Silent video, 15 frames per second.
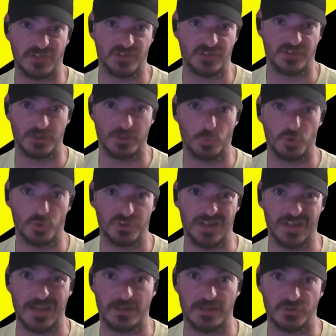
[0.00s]
messaging will
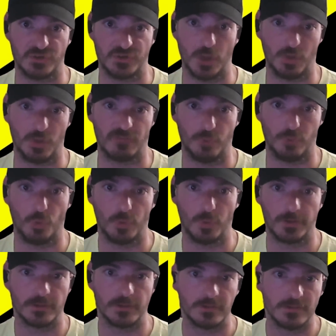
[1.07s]
change going
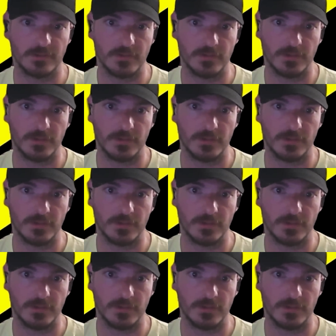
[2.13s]
forward.